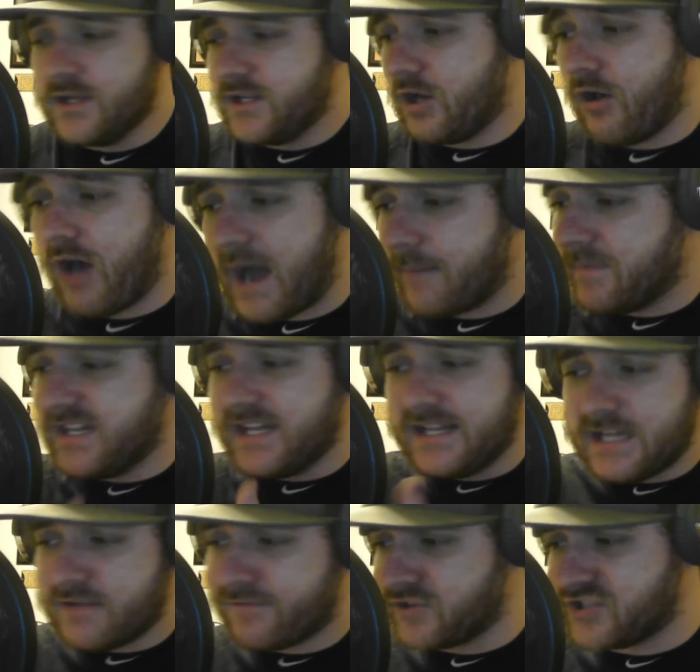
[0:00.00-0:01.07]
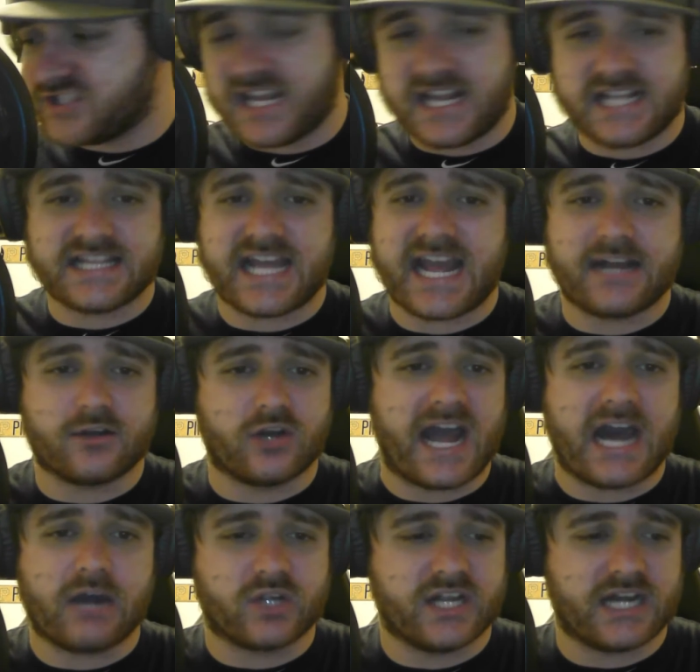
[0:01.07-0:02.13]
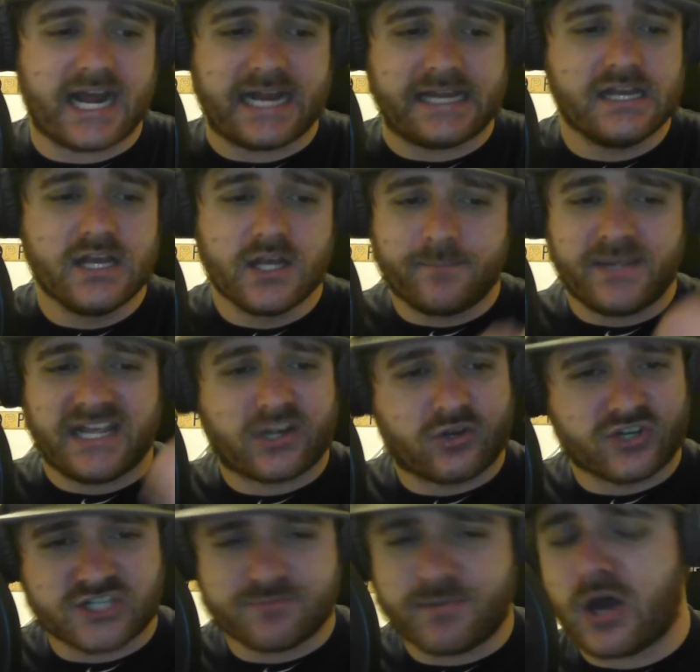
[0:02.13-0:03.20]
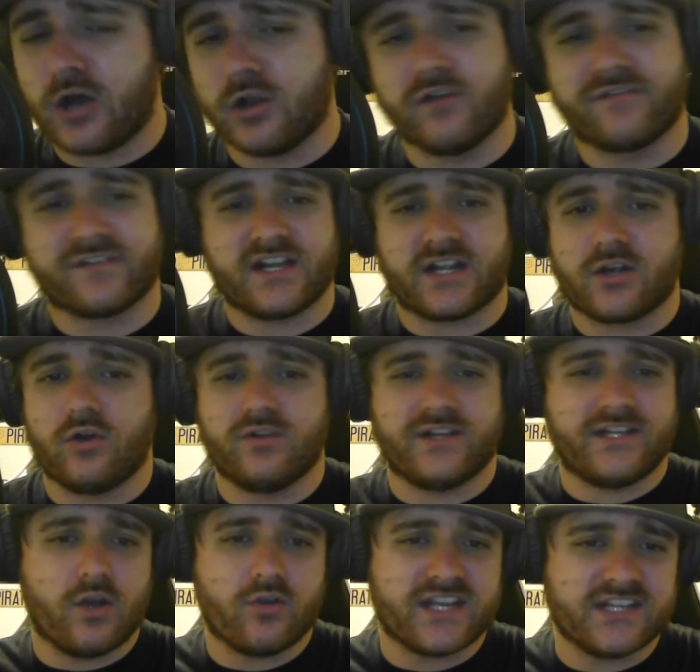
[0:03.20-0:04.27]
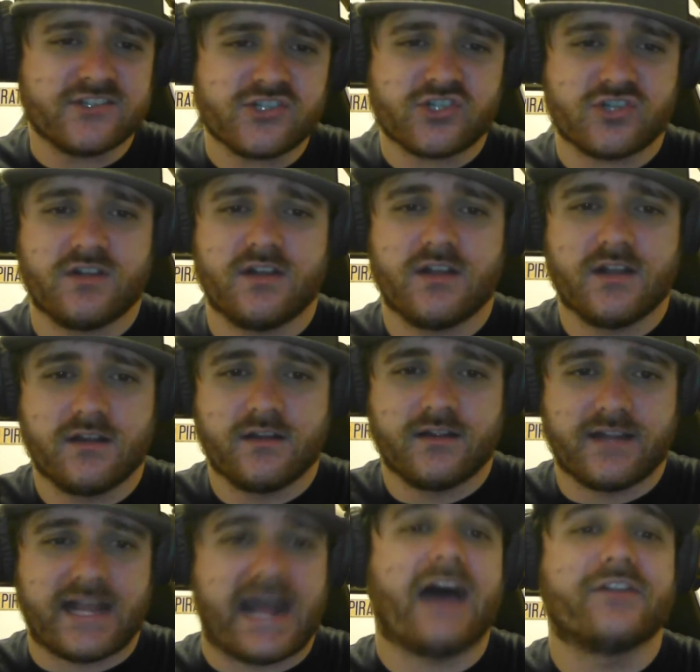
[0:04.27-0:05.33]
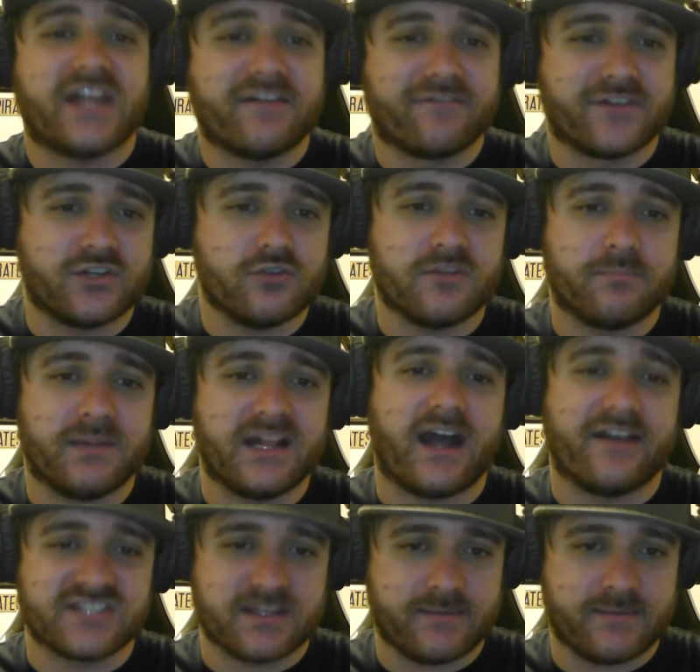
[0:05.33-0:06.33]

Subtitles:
I'm an idiot for saying that, or how could I pick Chris Paul over Nikola Jokic? Yeah, how Denver do in the playoffs?